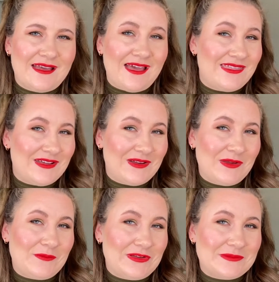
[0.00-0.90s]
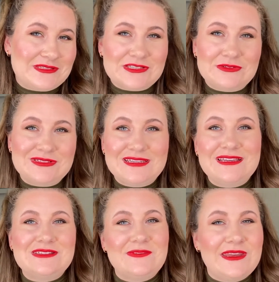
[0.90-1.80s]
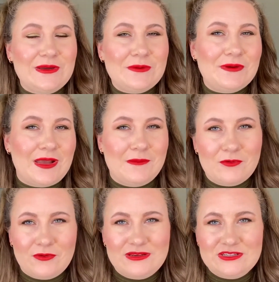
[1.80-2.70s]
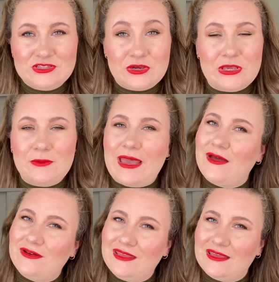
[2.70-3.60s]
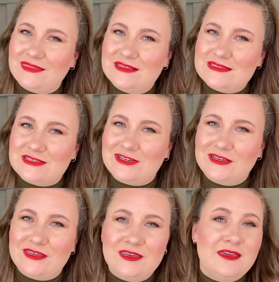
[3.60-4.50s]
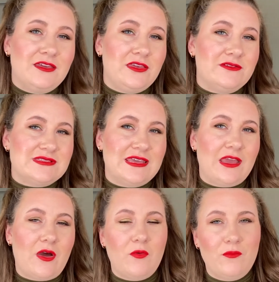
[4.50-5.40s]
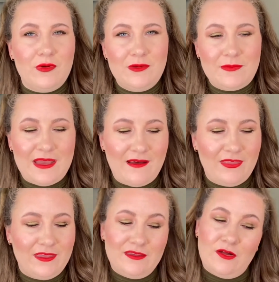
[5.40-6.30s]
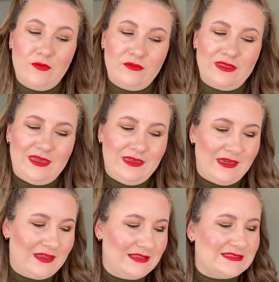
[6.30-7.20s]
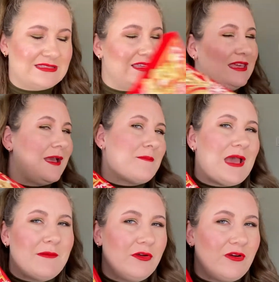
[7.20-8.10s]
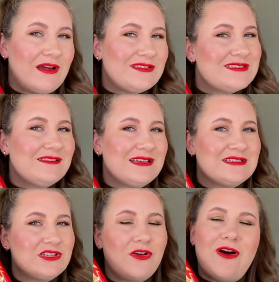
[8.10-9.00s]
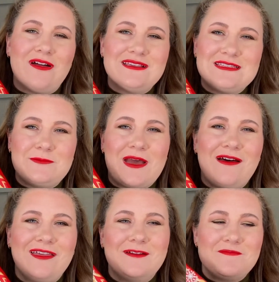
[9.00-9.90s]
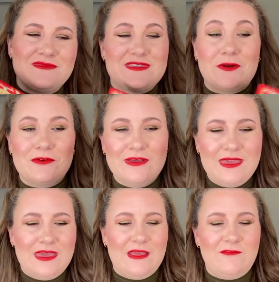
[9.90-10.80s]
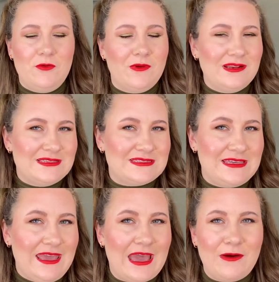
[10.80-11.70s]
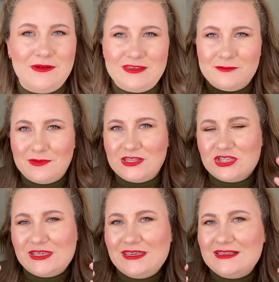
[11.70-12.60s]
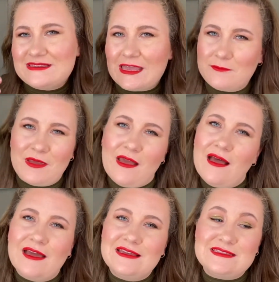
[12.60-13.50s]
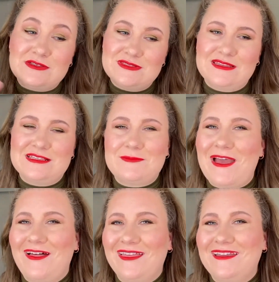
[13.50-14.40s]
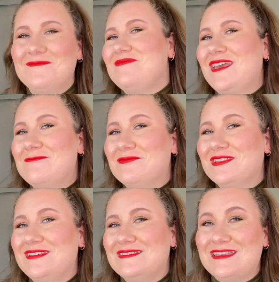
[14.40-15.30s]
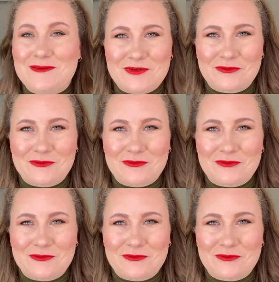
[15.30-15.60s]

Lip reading: Hi there and welcome to today's video. I'm going to show you how to get this look using one palette only, and it's the McGrath Celestial Odyssey palette. So if you want to see how I did my cheeks and my eyes using this palette, then please keep on